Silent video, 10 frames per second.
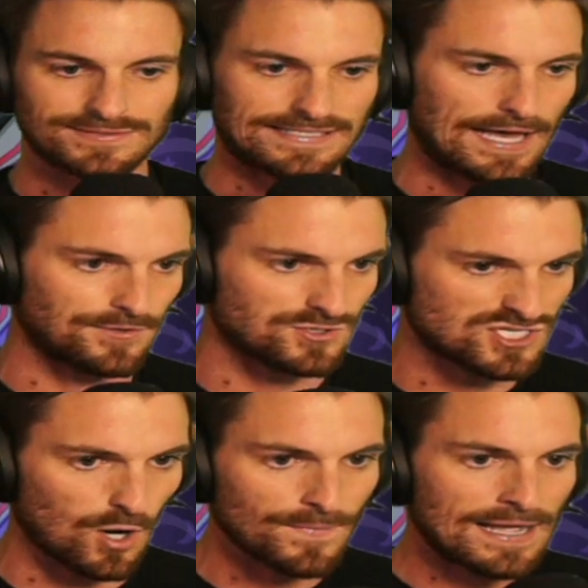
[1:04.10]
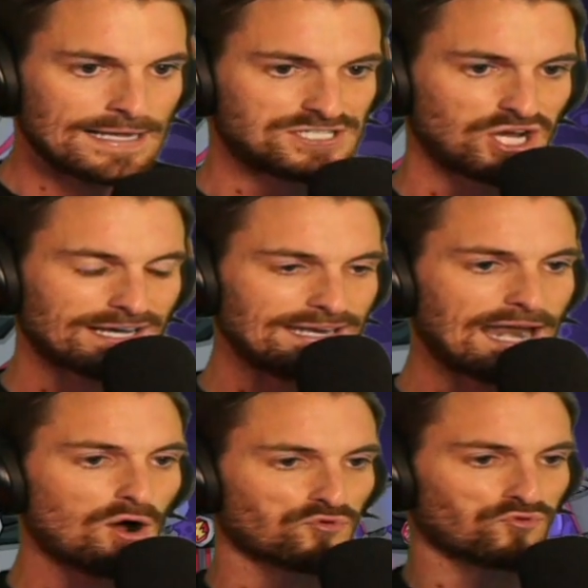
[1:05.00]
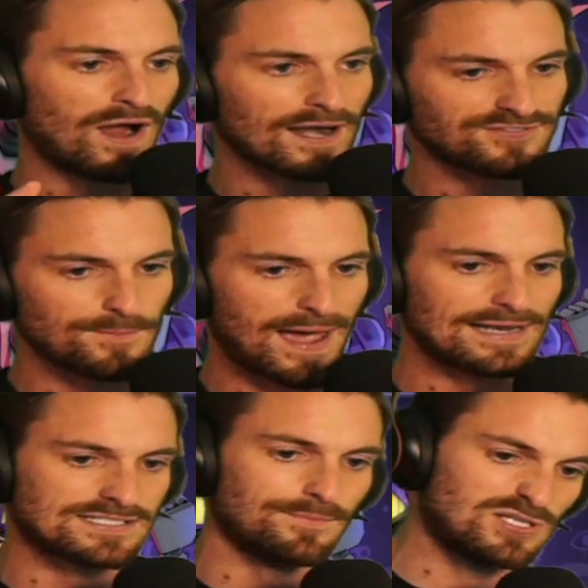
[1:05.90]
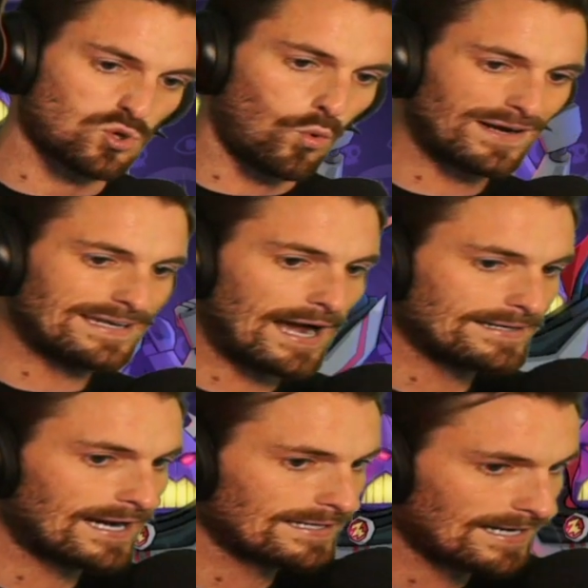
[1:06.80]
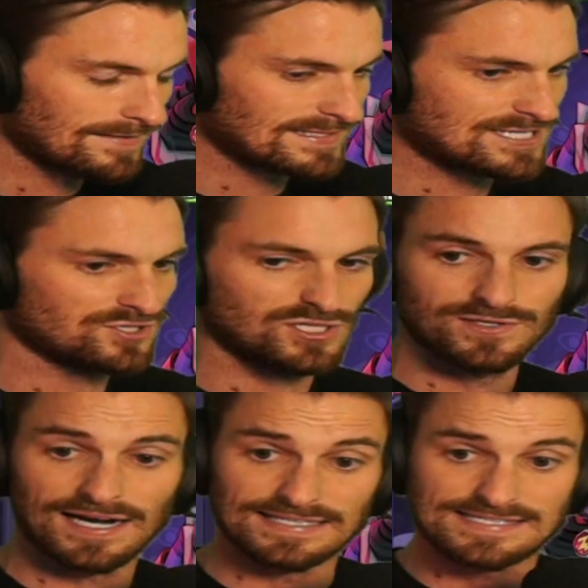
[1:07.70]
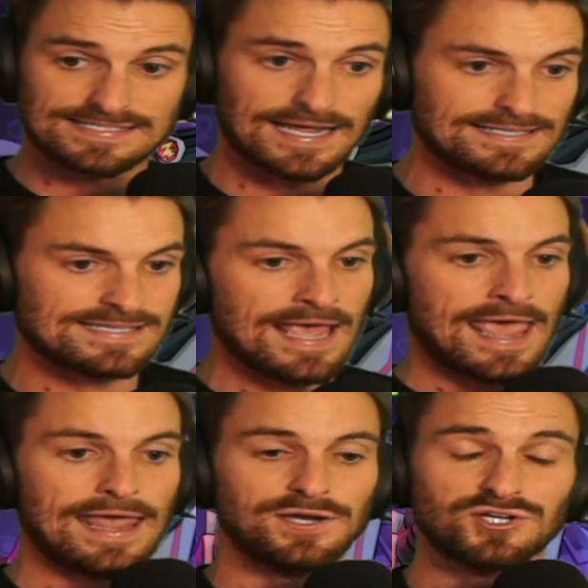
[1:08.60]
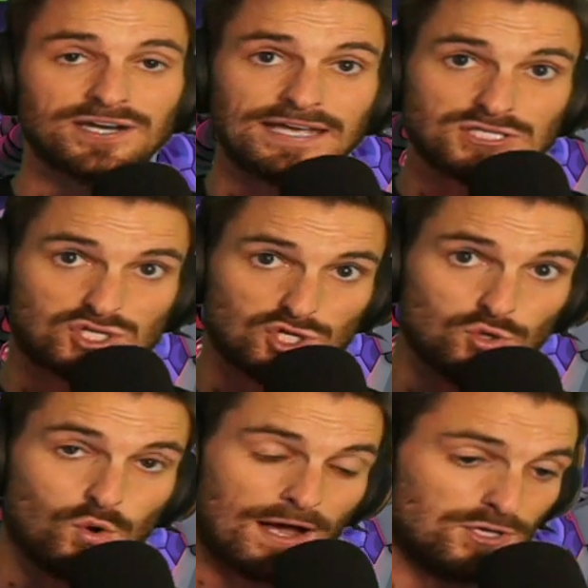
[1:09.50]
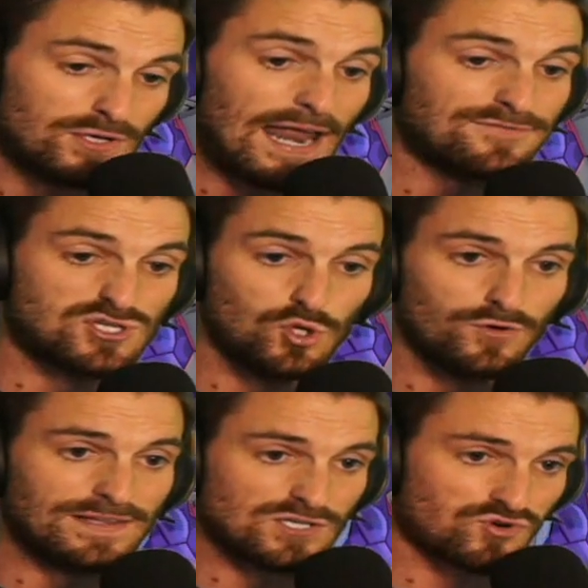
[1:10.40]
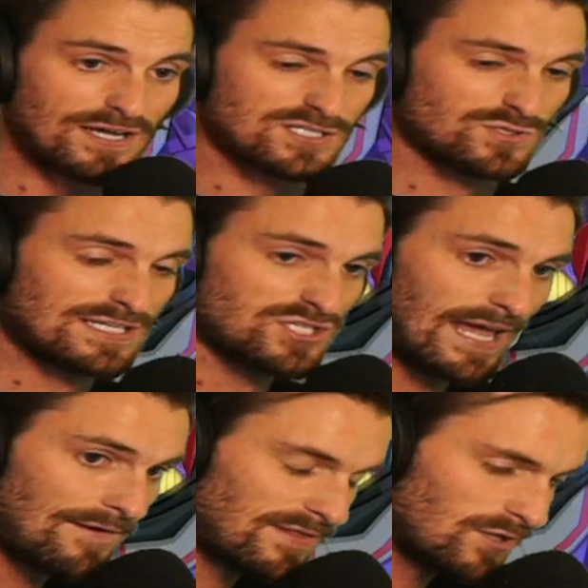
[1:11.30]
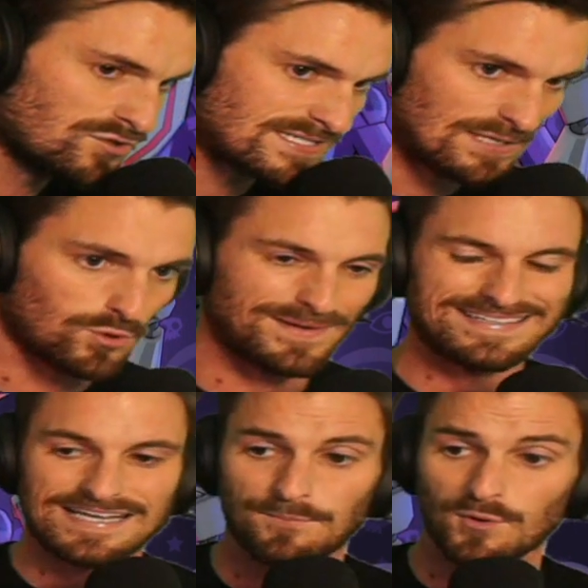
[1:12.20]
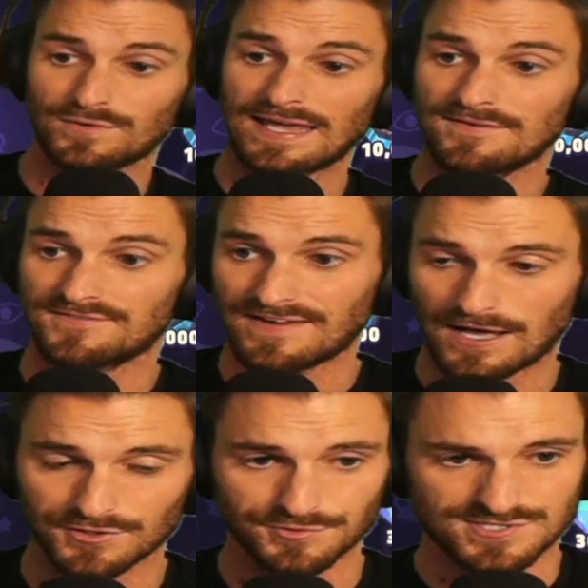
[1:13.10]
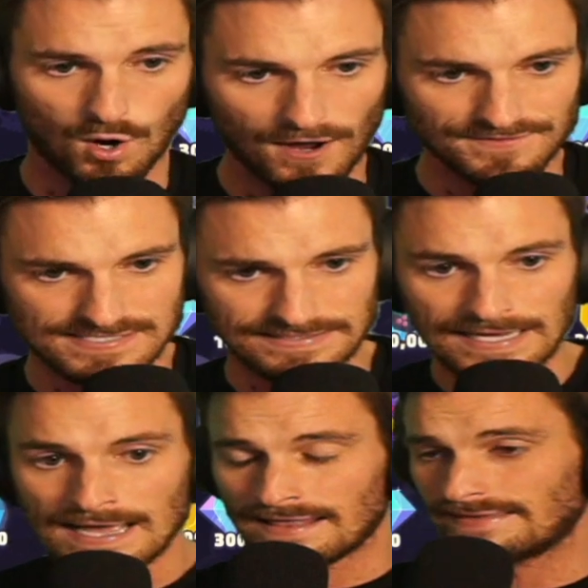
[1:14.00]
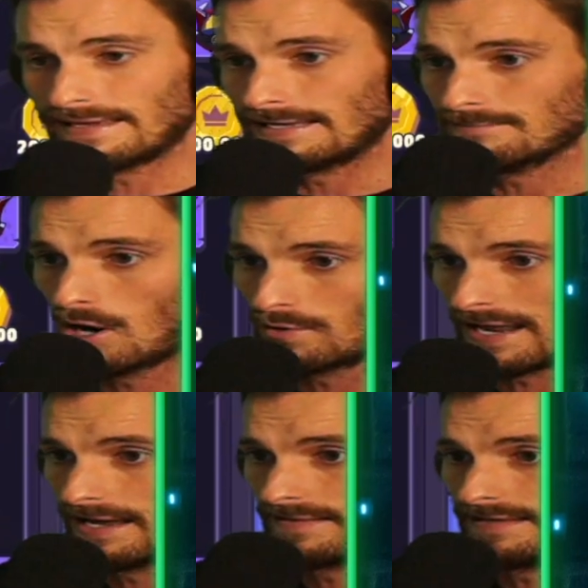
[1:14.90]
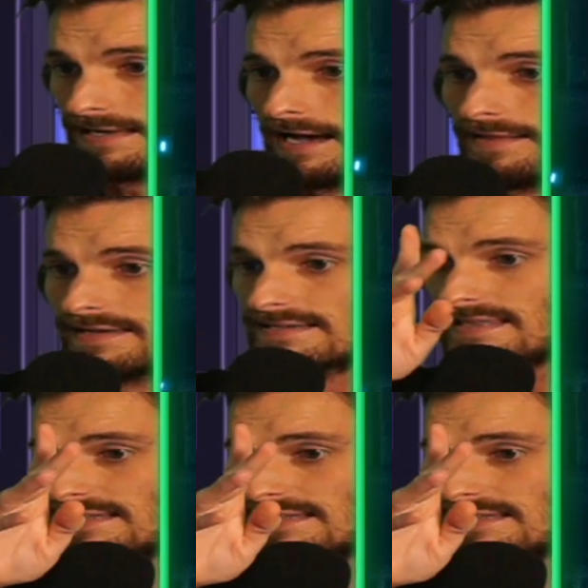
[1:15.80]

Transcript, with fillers: together. So checking it out right off the bat, it's going to be $29.99. That's here in the United States. And you're going to get two, you can have two of these, right? So essentially everything you see will be doubled in value. So obviously the emote and the uh, the, the,